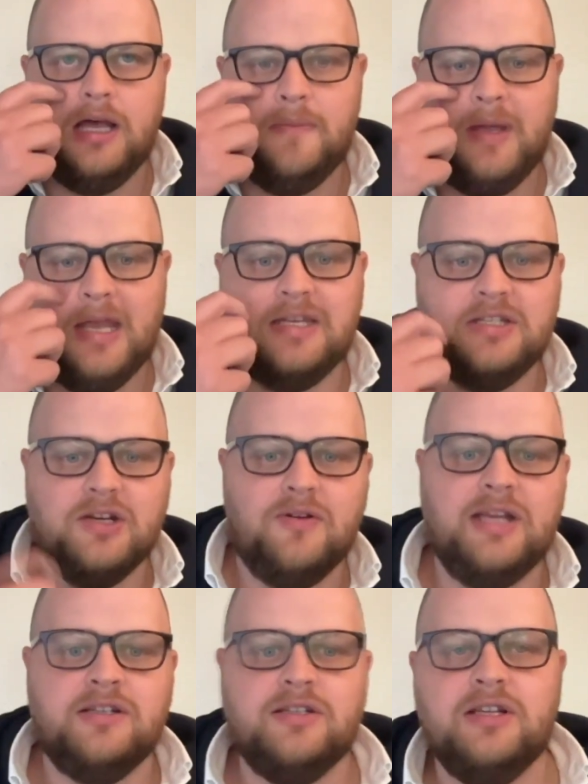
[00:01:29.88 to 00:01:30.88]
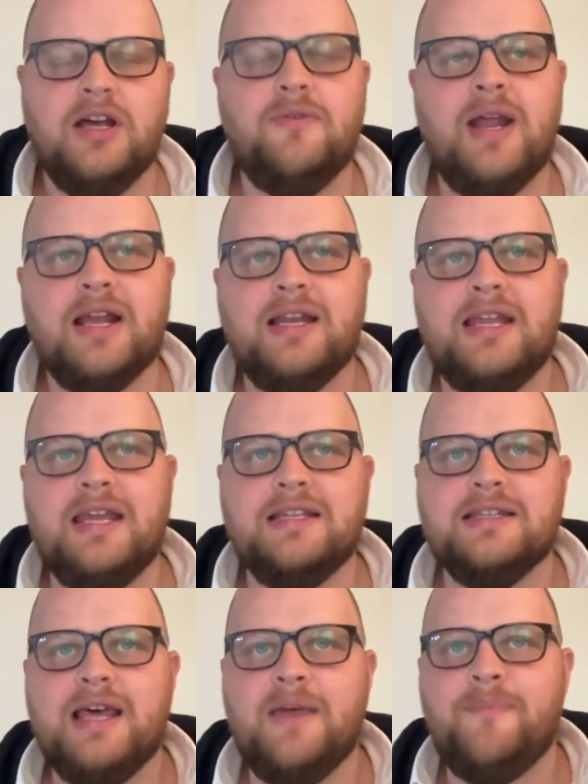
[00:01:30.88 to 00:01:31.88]
integrate directly
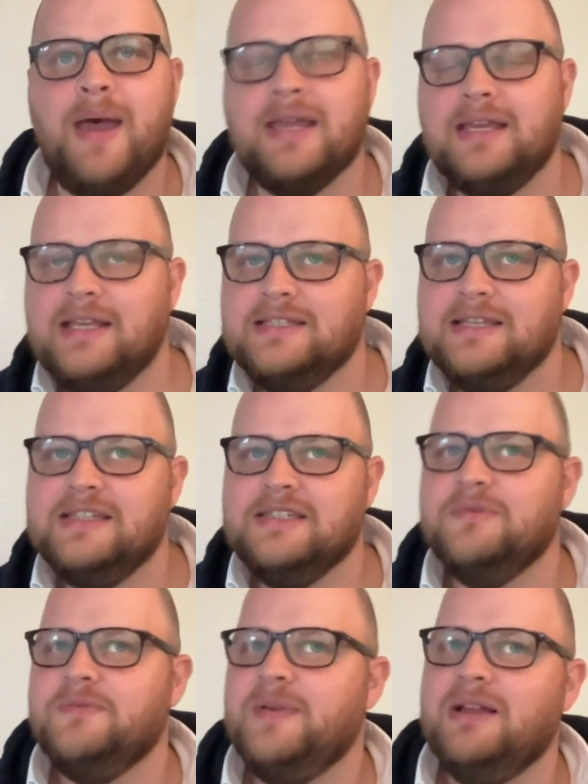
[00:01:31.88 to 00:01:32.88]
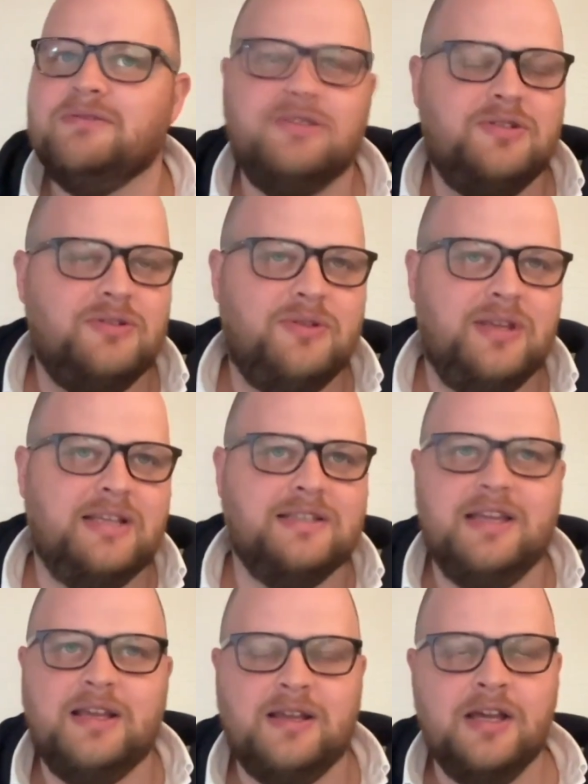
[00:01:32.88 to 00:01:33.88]
into their banking system to be able to do
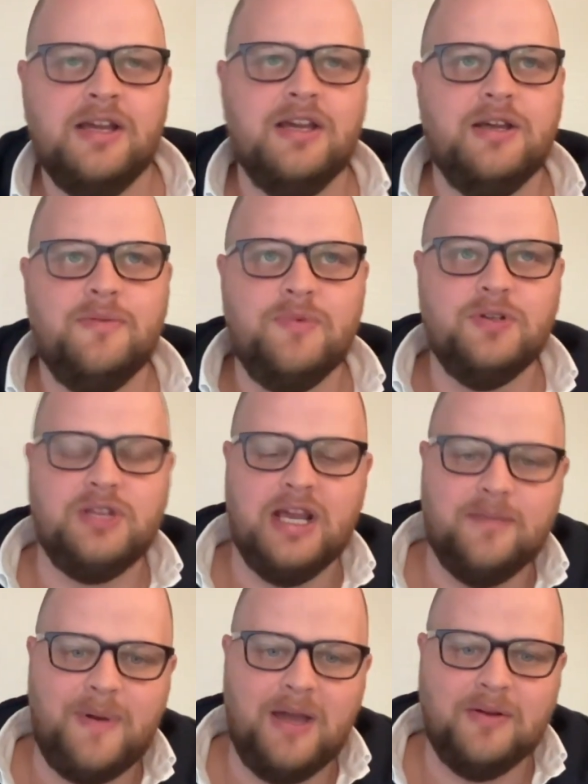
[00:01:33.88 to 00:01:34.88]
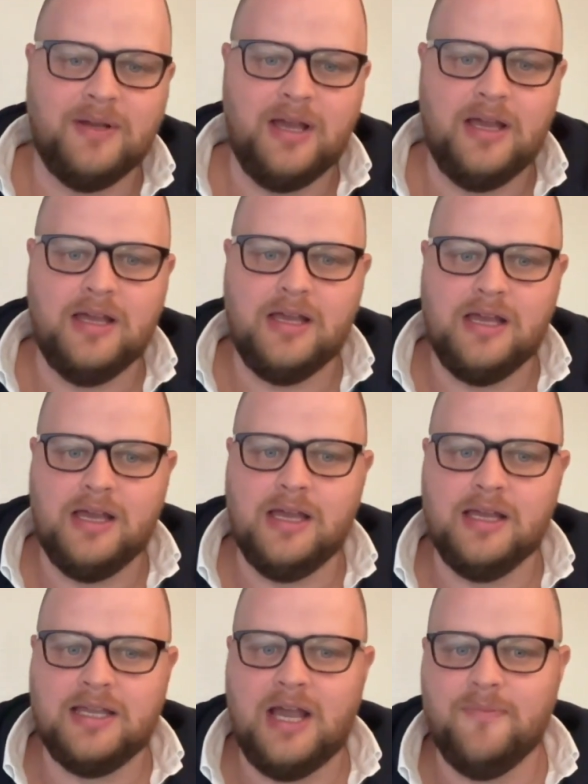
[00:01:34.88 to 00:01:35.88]
things like check a bank
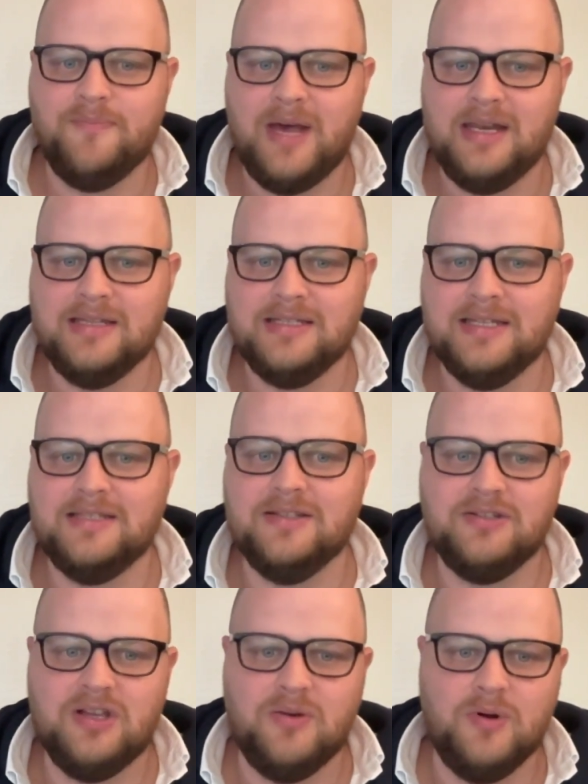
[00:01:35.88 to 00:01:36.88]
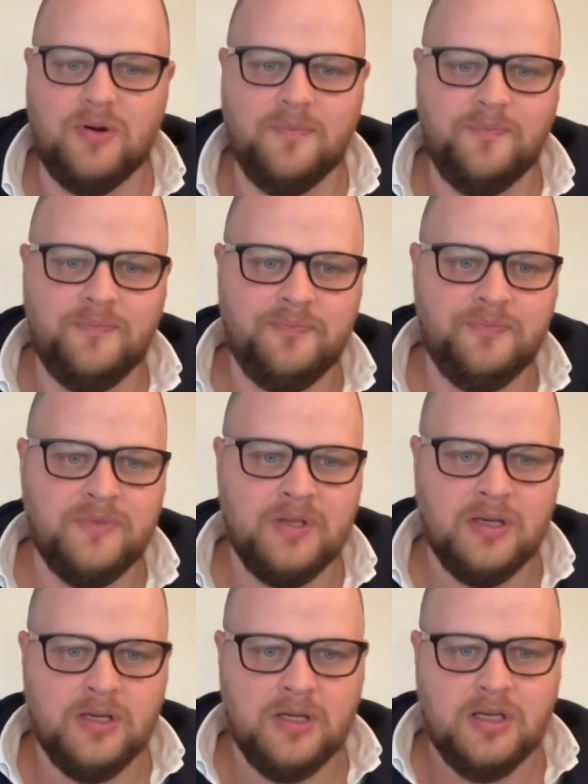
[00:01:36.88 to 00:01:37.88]
account balances and so on.
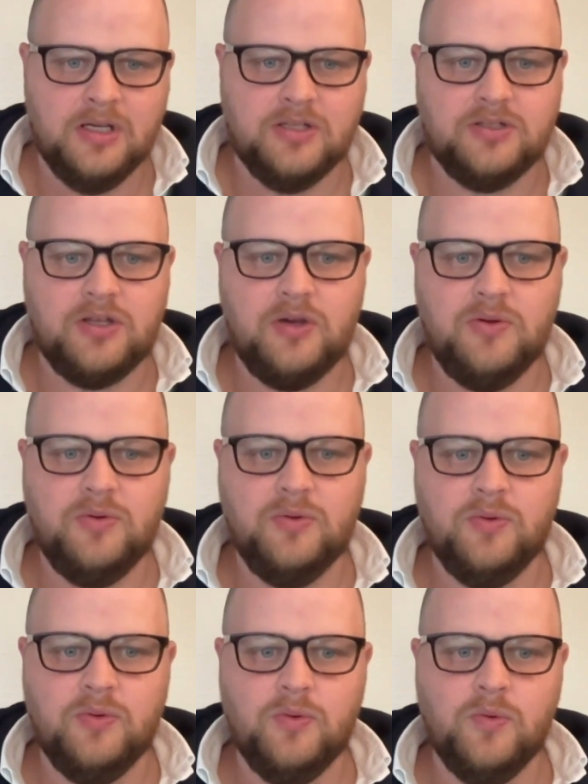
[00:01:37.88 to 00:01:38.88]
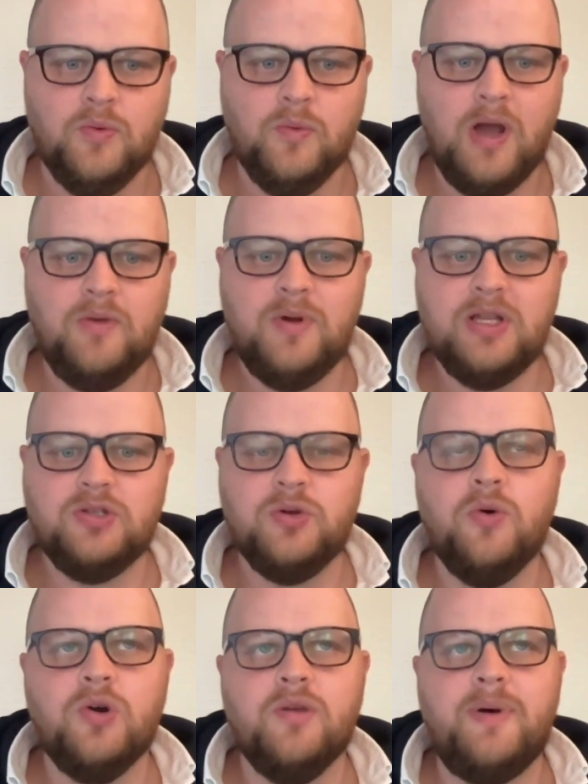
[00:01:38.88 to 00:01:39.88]
So when we
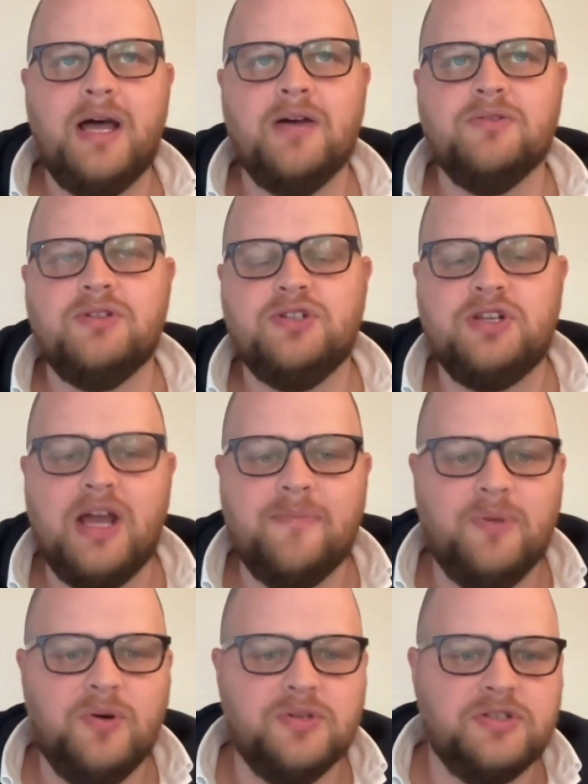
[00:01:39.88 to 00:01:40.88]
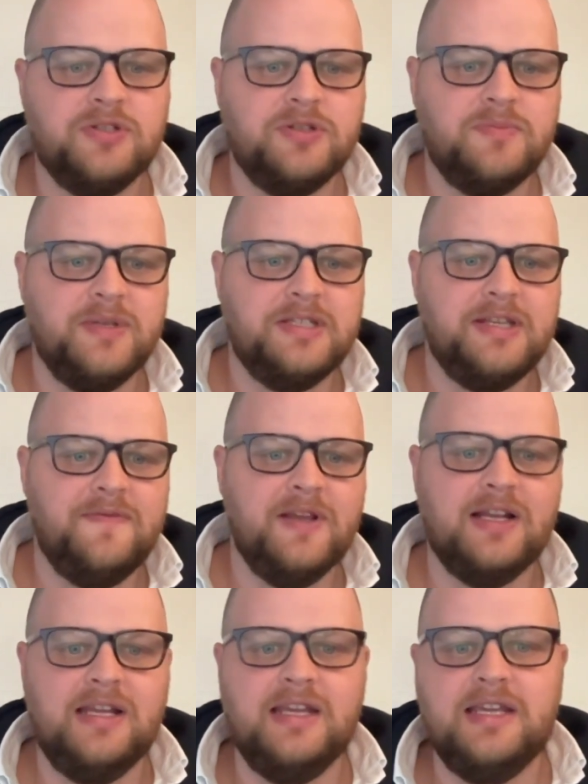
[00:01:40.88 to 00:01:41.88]
talk about chatbots
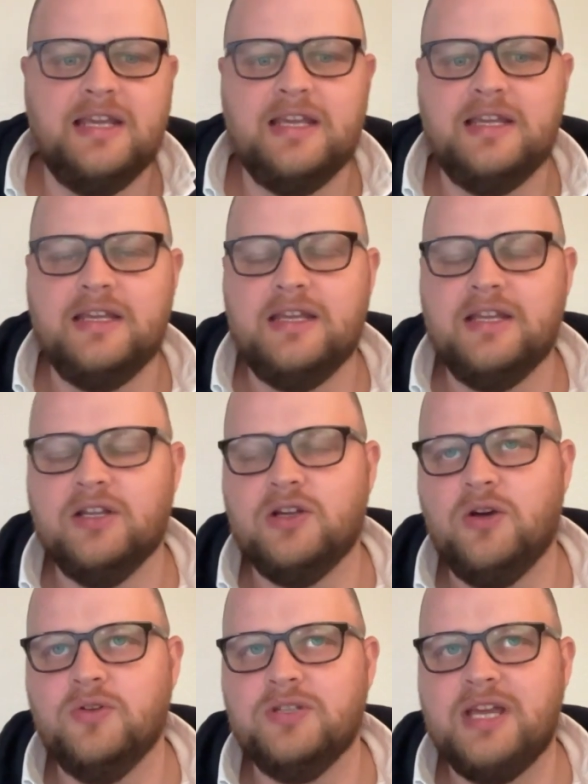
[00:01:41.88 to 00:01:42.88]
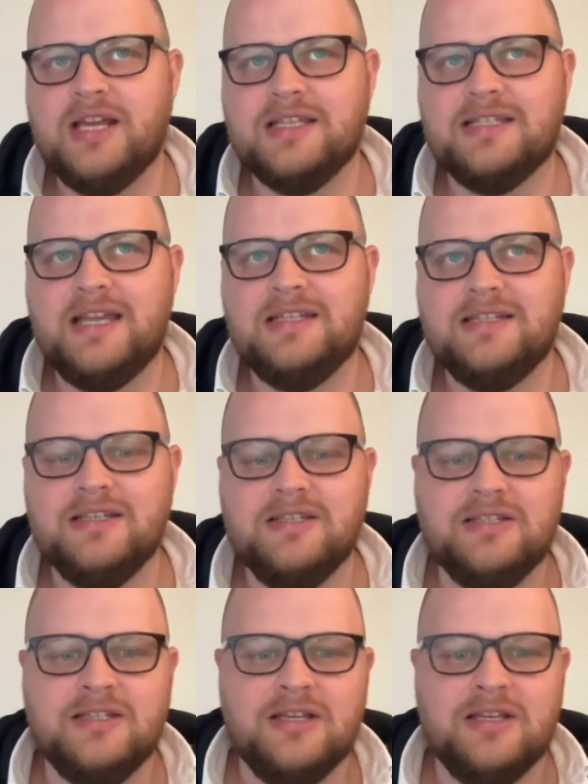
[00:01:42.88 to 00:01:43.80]
specifically in contact centers,